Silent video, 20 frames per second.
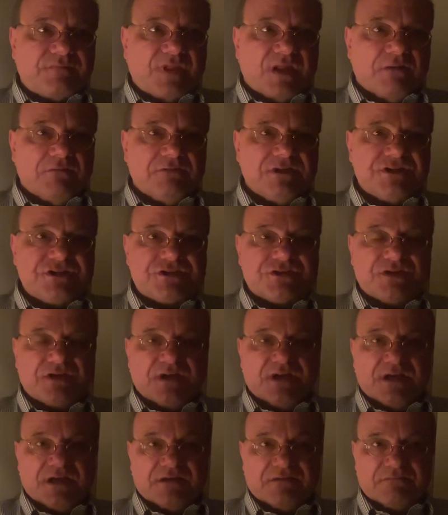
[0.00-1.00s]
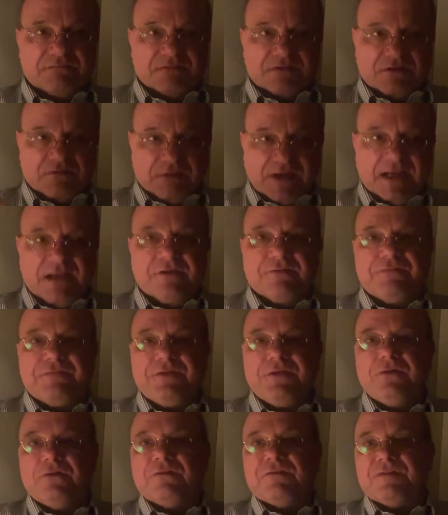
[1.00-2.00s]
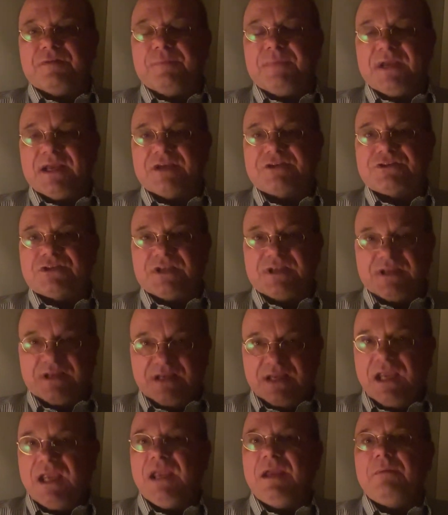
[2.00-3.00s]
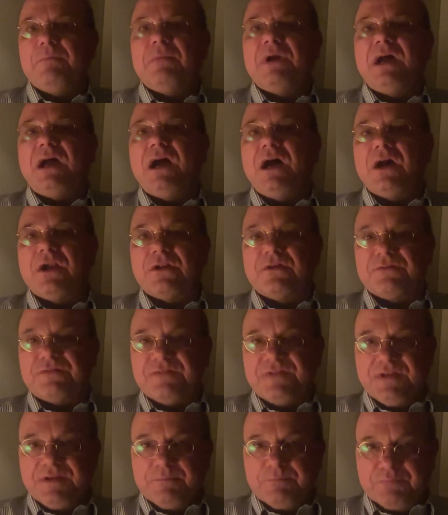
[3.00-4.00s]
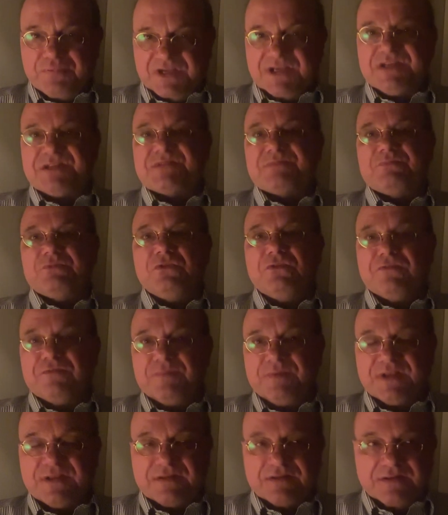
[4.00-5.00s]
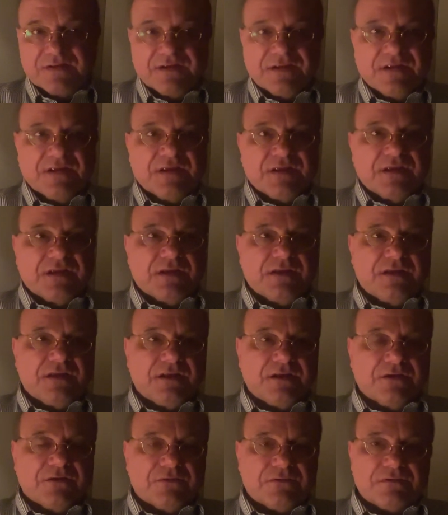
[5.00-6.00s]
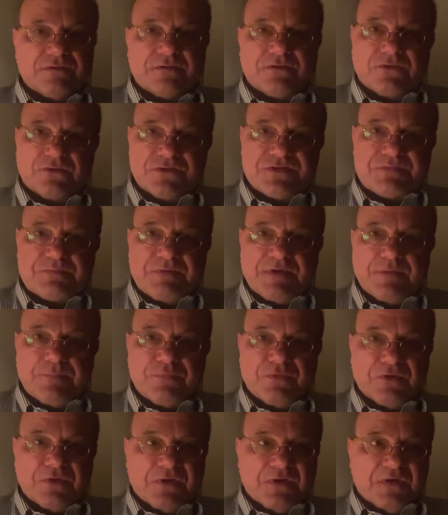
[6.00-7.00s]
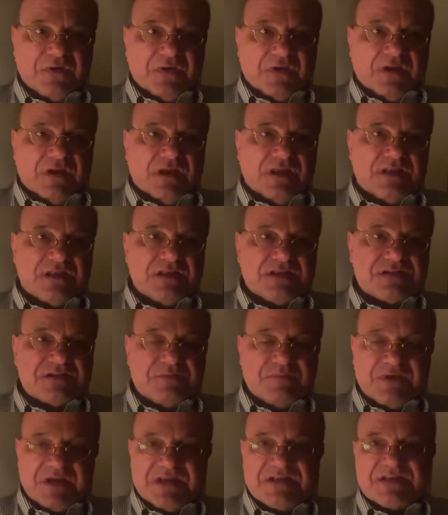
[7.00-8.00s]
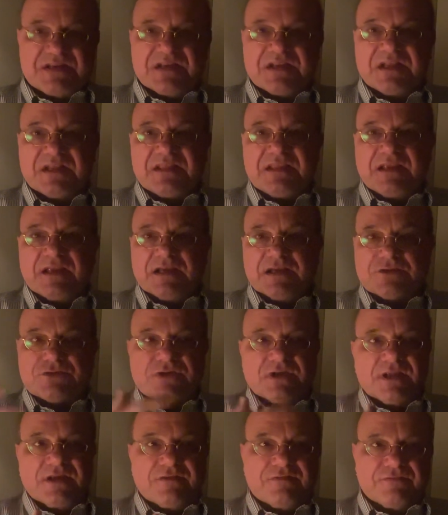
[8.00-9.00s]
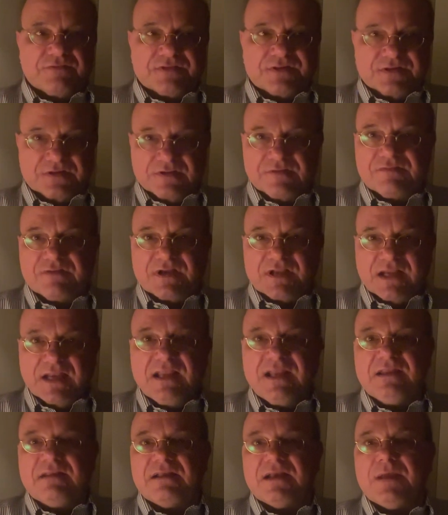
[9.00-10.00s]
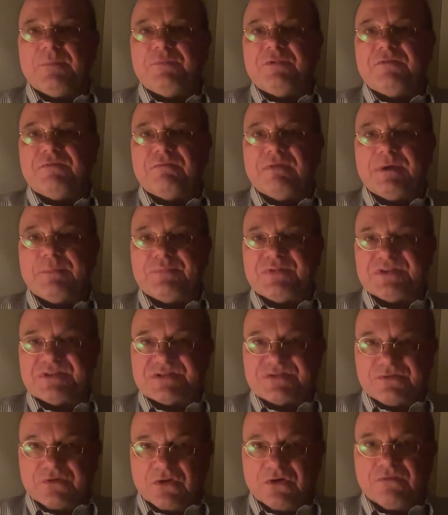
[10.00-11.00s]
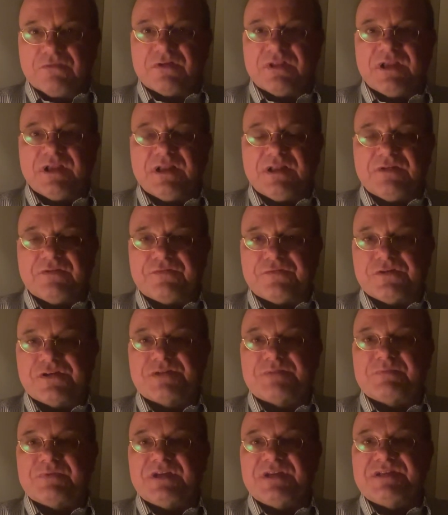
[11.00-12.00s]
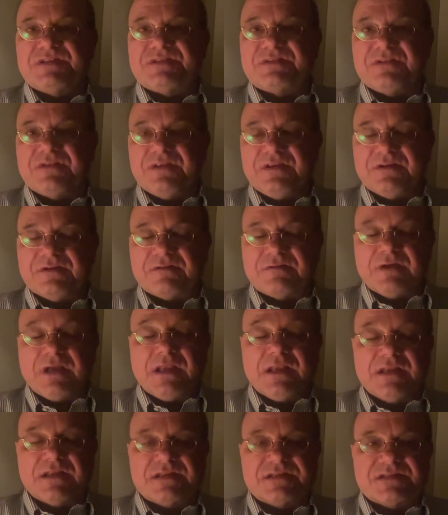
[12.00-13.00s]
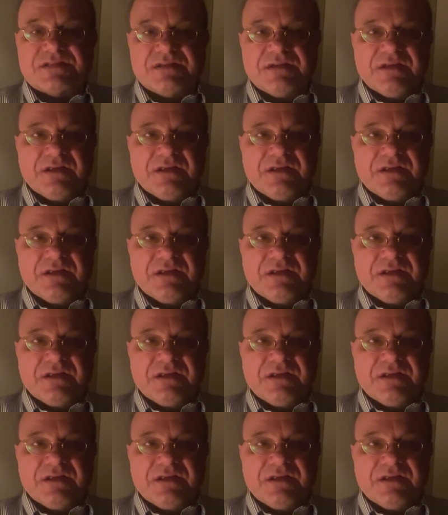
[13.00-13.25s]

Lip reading: which quite a few of them actually came out of the peace movement, you know, those people, it is amazing that they actually have delivered any type of weapons over there in the first place to the Ukrainians.